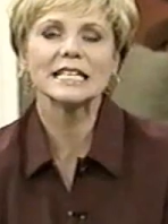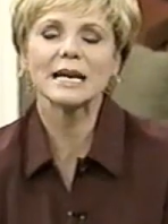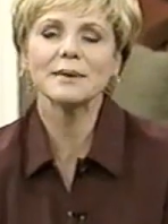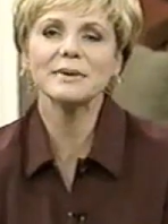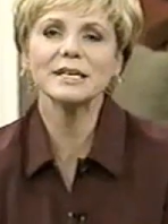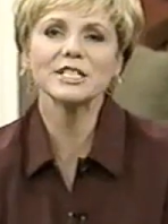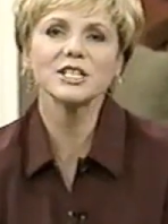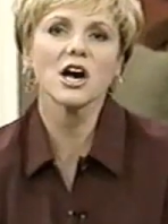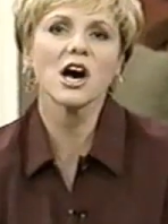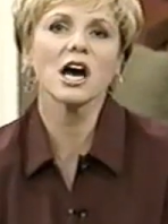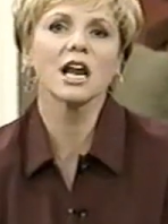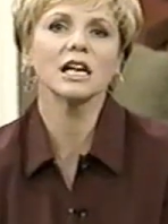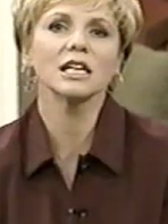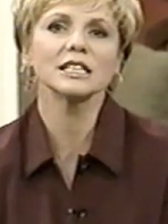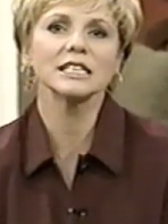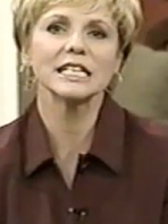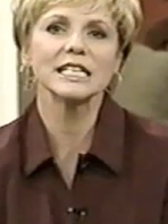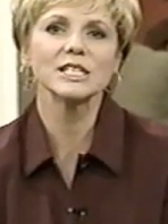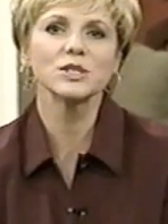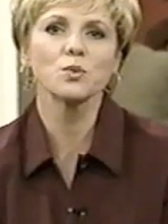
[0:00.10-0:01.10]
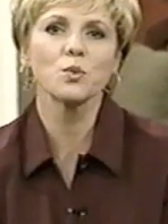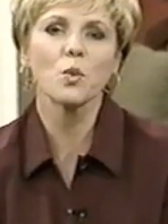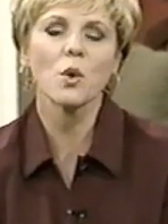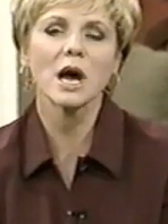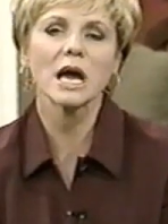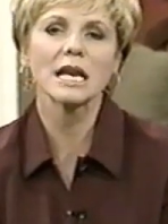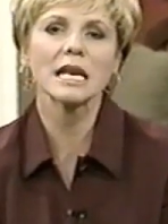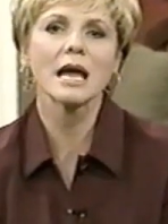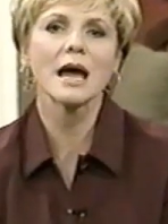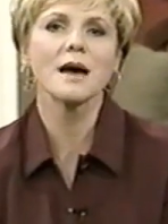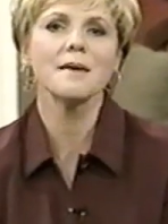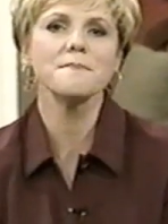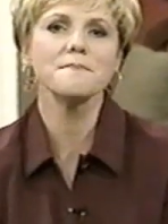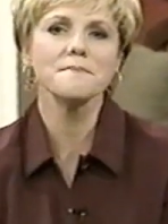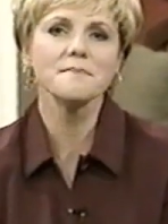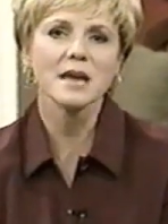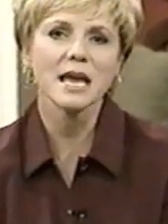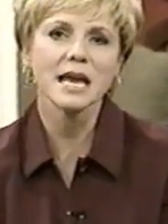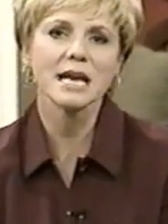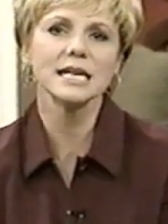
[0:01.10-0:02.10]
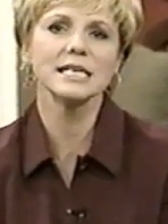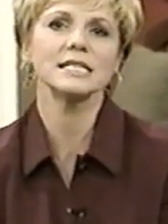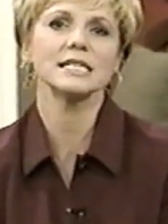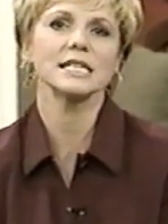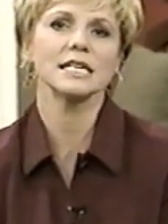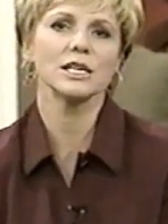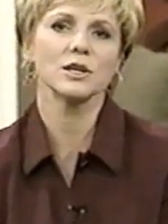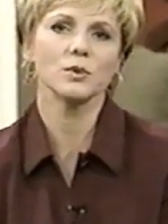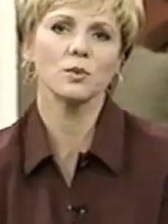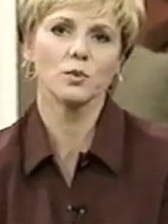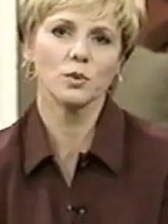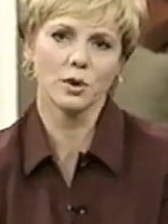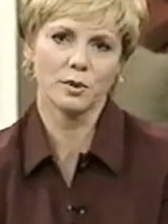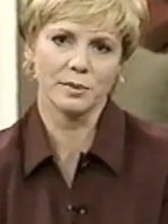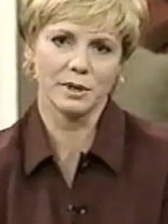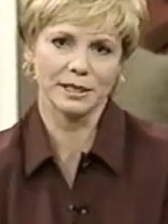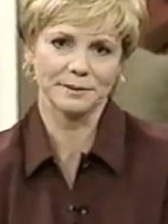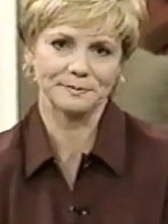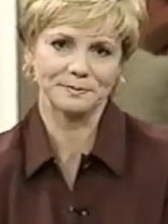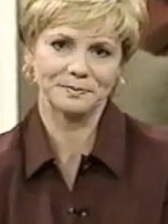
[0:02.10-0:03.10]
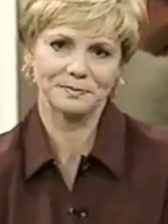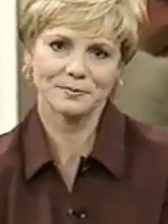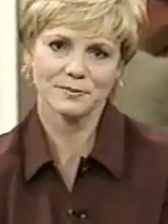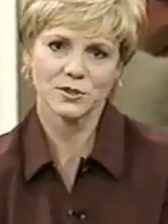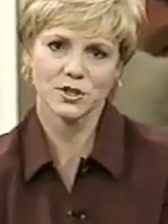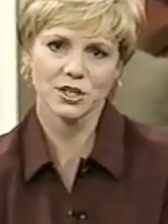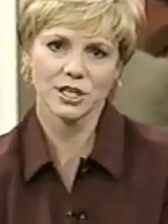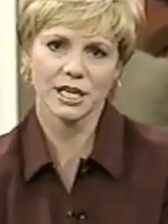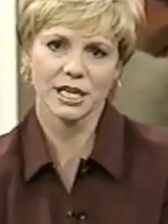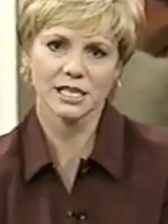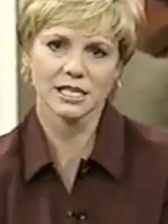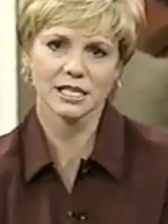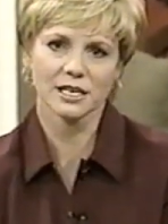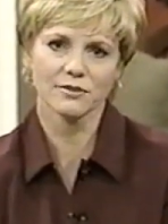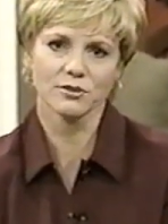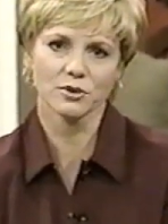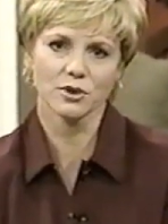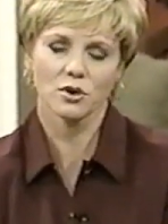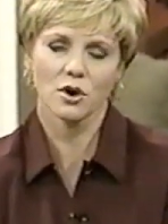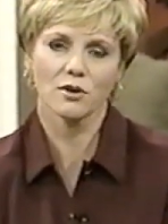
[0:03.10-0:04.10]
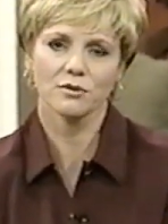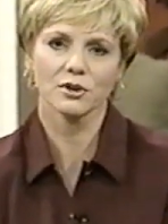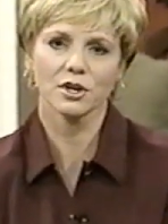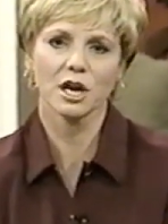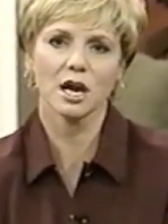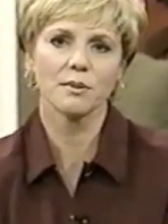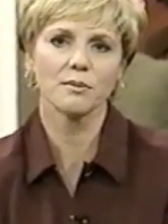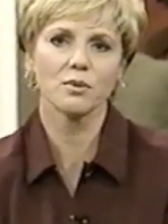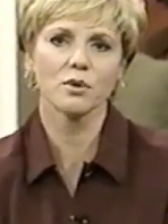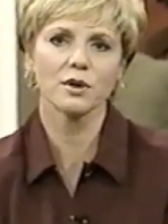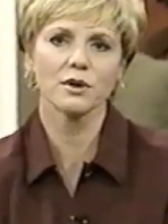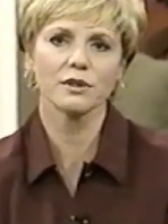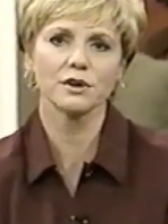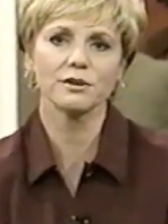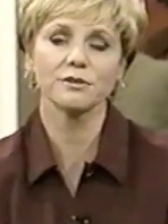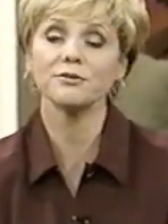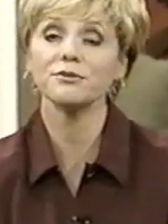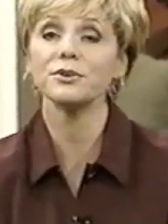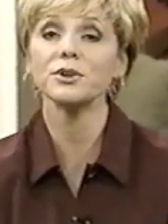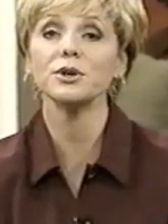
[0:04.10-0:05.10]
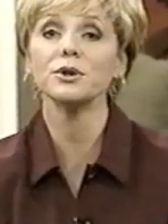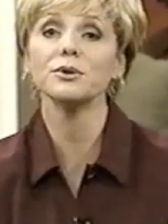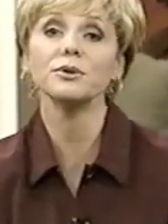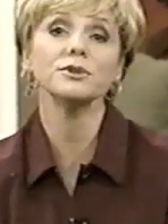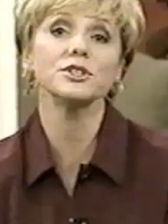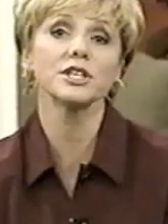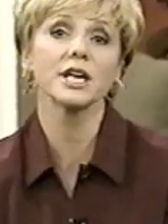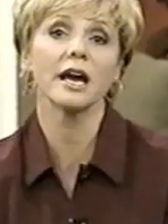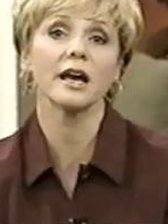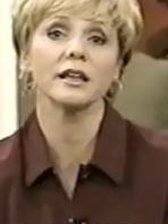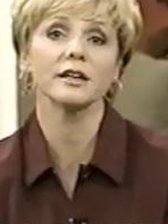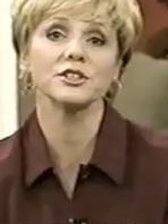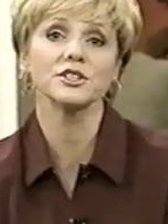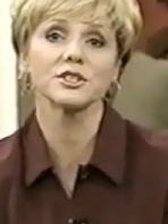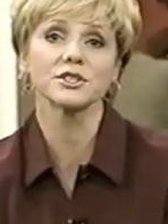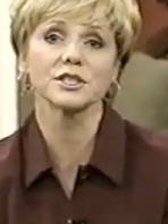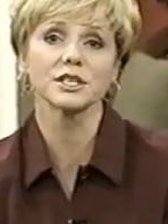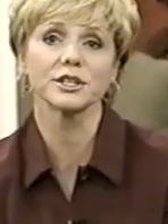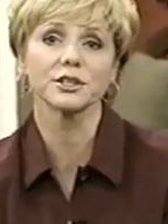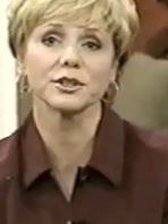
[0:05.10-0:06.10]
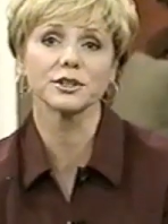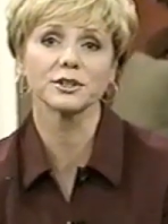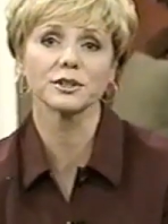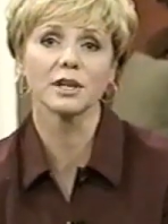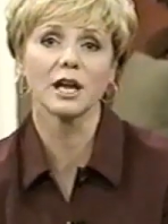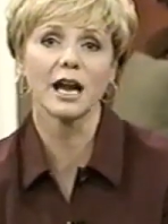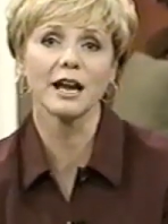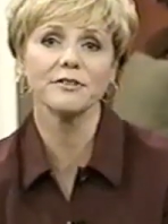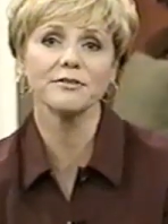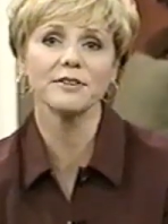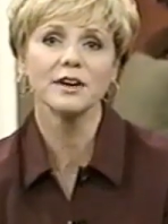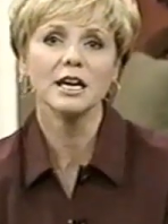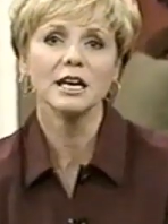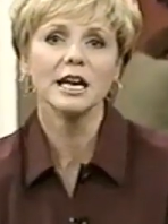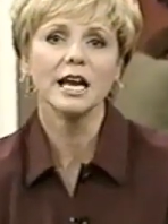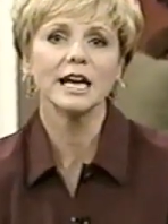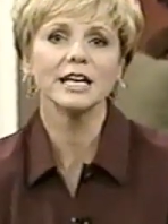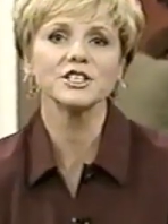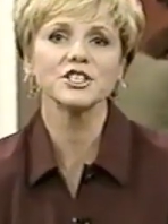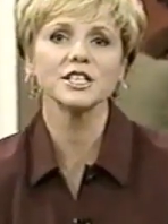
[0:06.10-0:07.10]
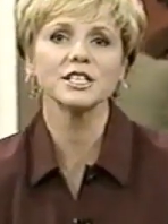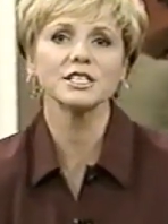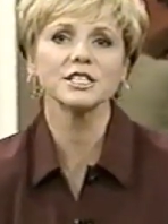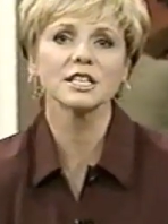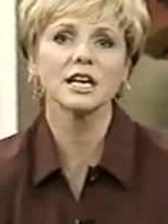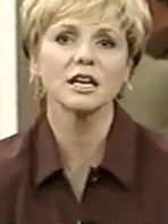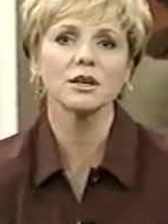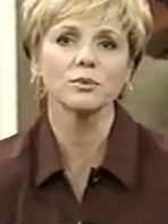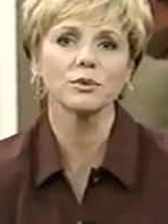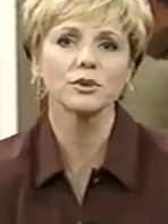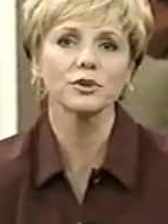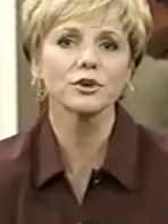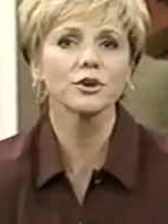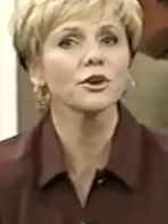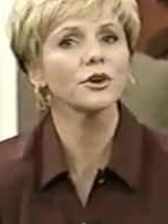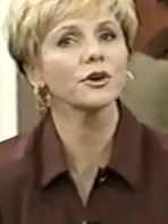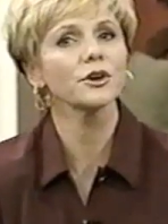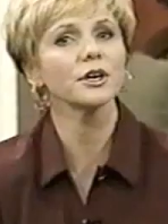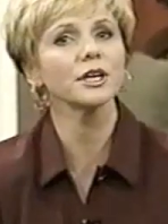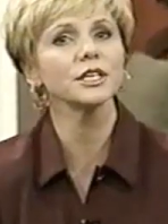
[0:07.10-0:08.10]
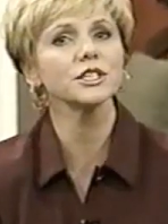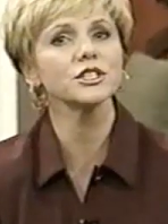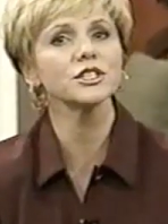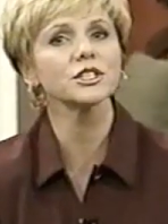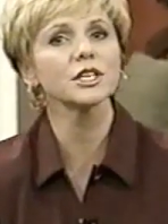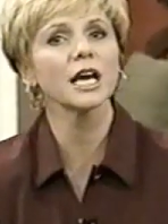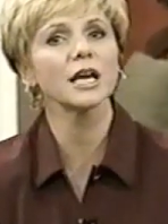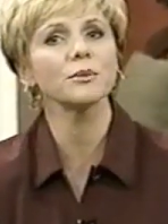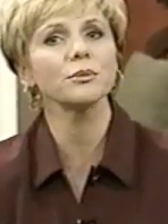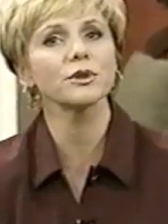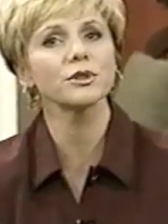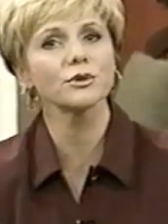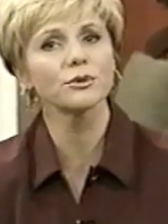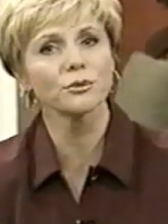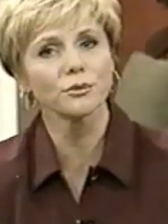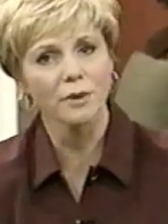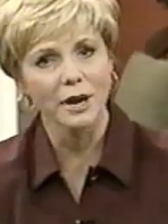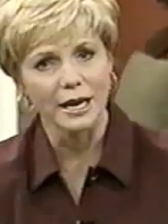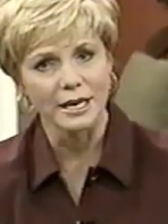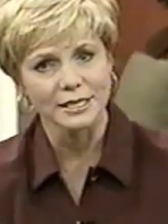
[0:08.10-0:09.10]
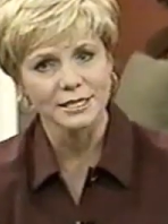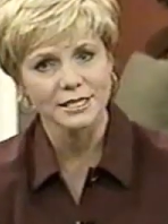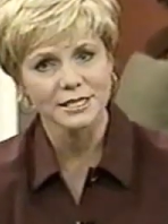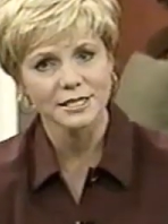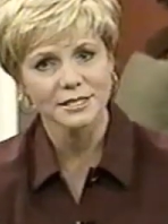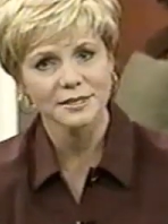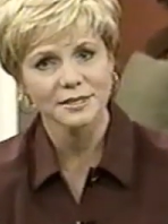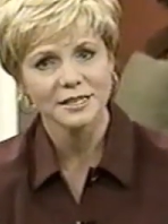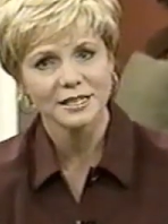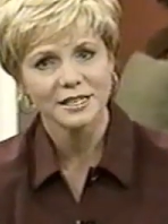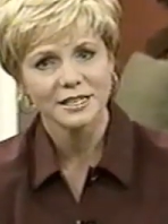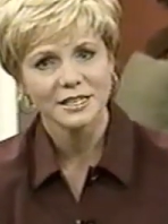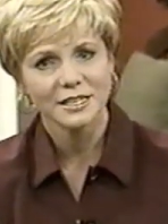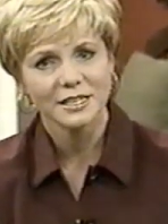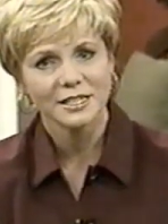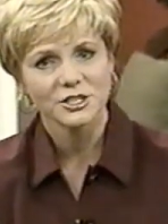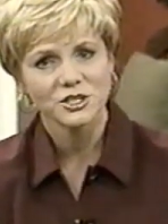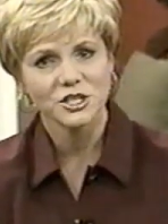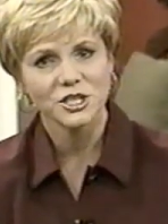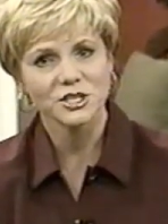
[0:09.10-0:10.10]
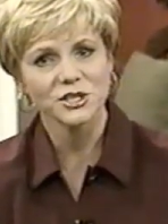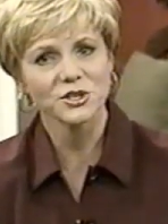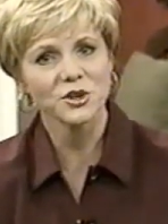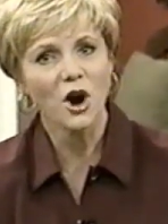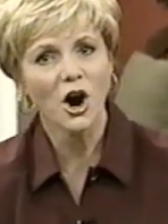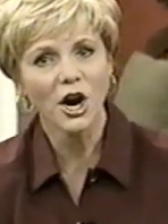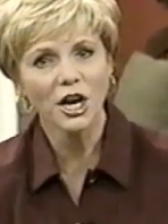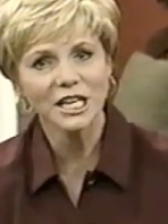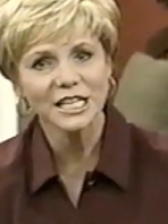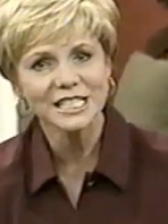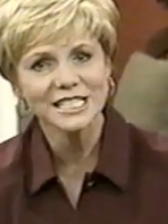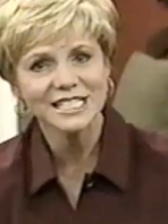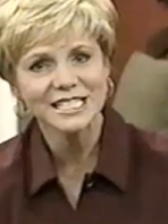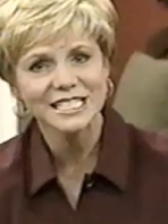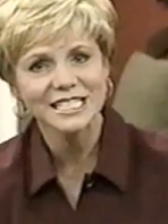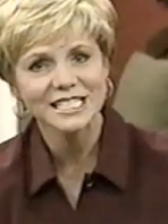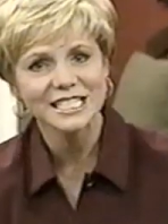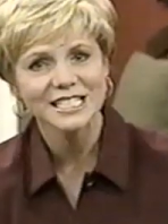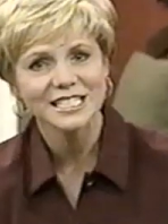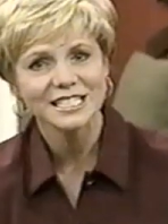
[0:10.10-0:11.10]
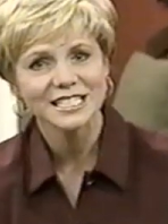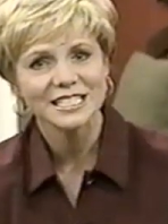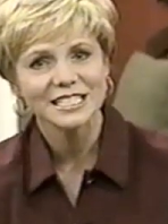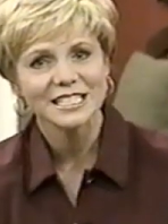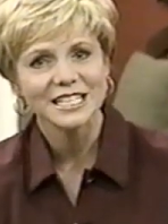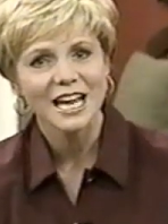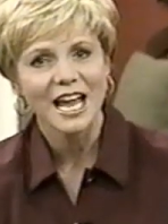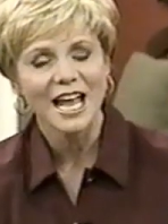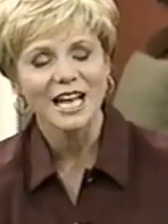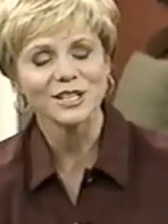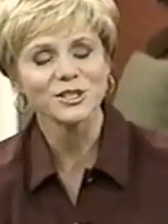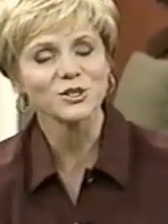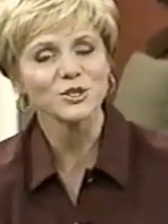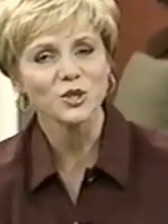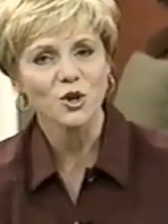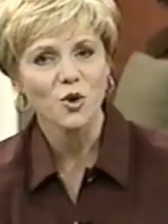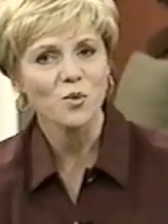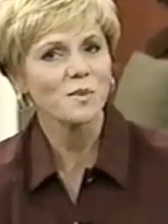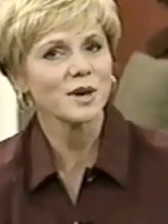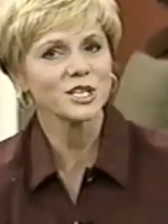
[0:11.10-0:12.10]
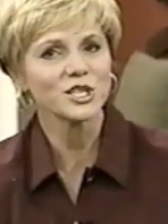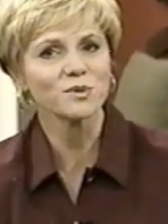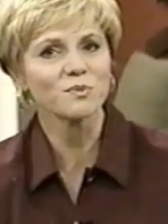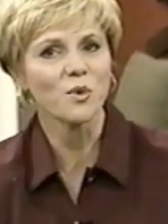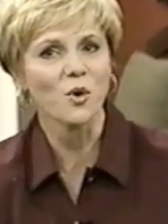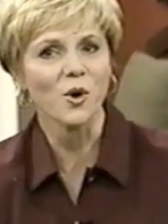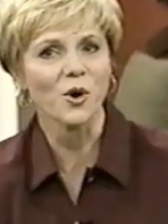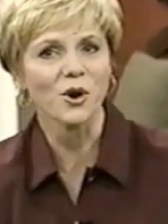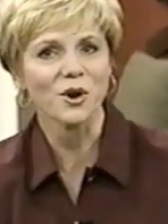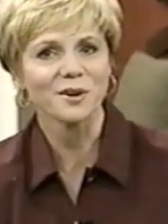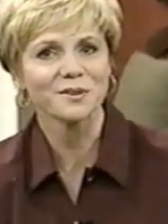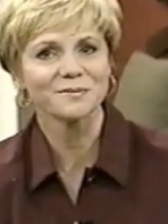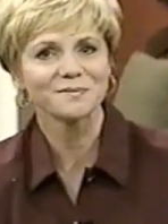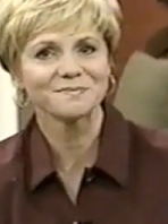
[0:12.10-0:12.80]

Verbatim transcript: Debbie Donald is one amazing woman. She has over overcome more than a few challenges in her life, and she's done it with courage and with grace. She's an artist and so much more.